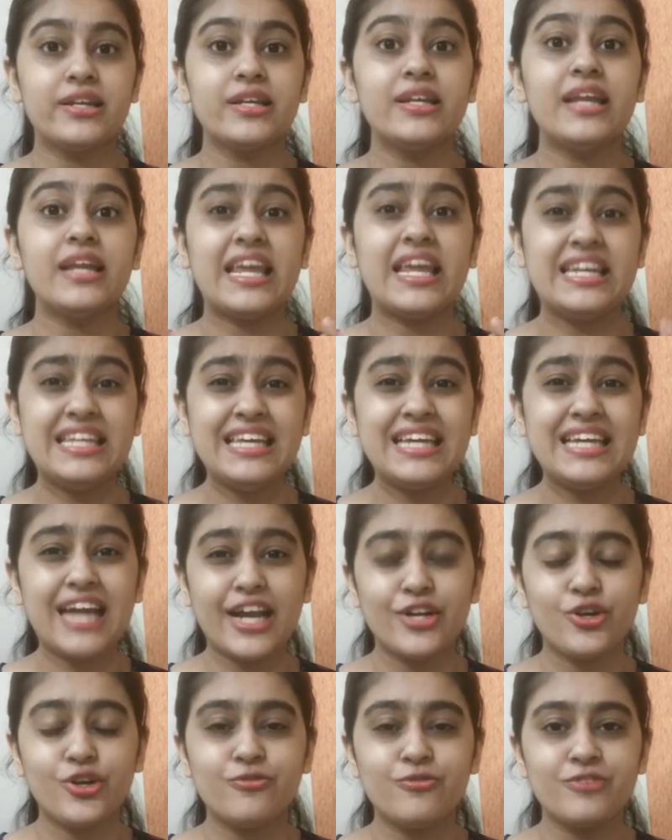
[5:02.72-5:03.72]
in any
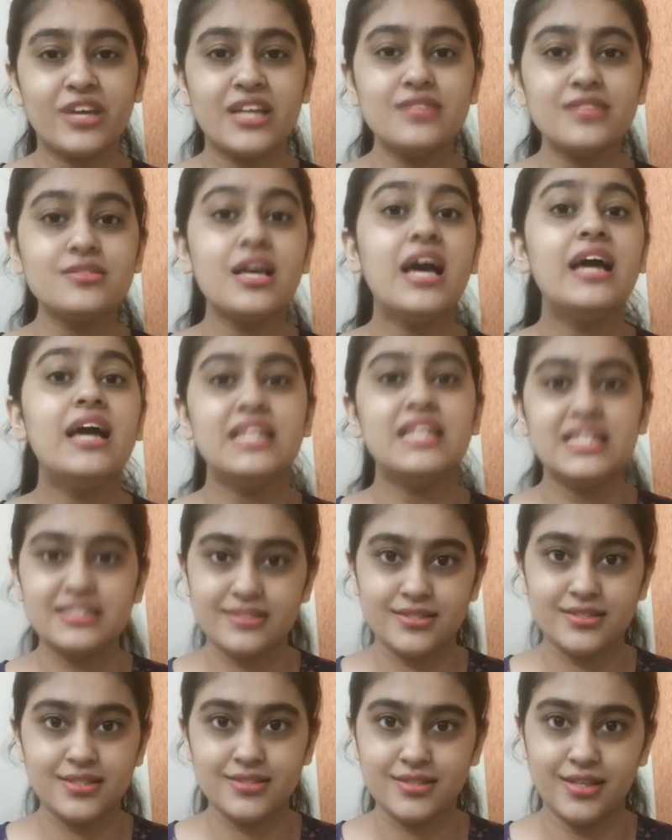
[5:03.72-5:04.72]
kind of case,
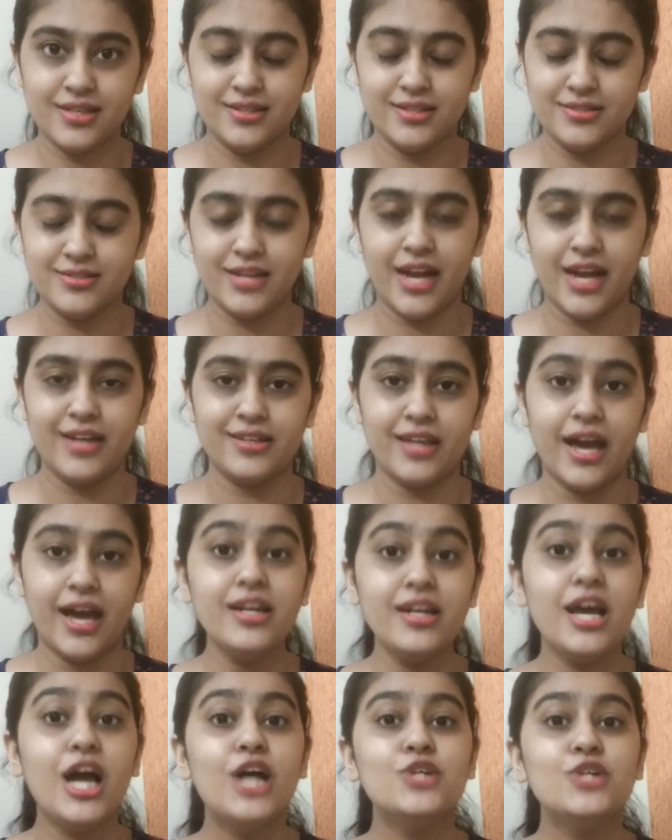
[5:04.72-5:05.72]
let's just understand
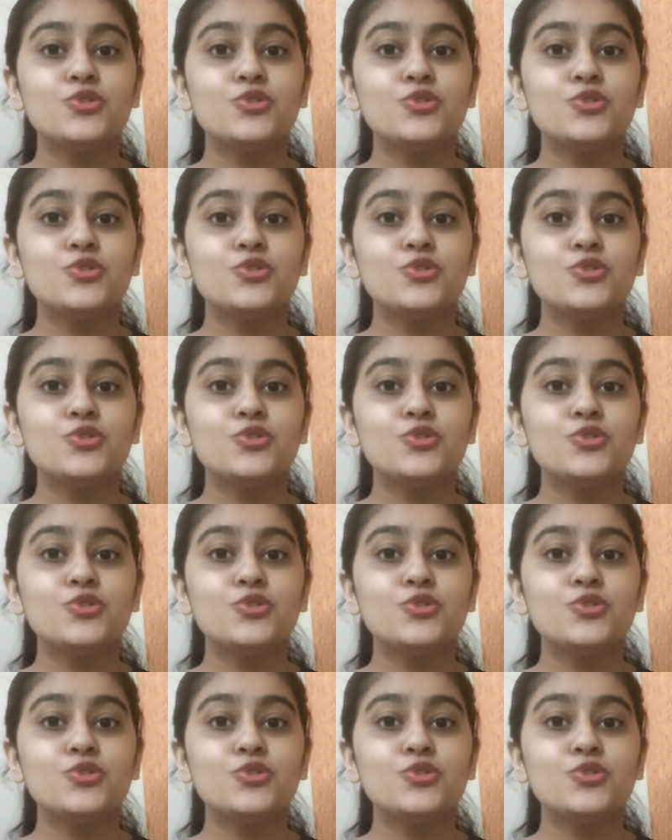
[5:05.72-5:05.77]
that.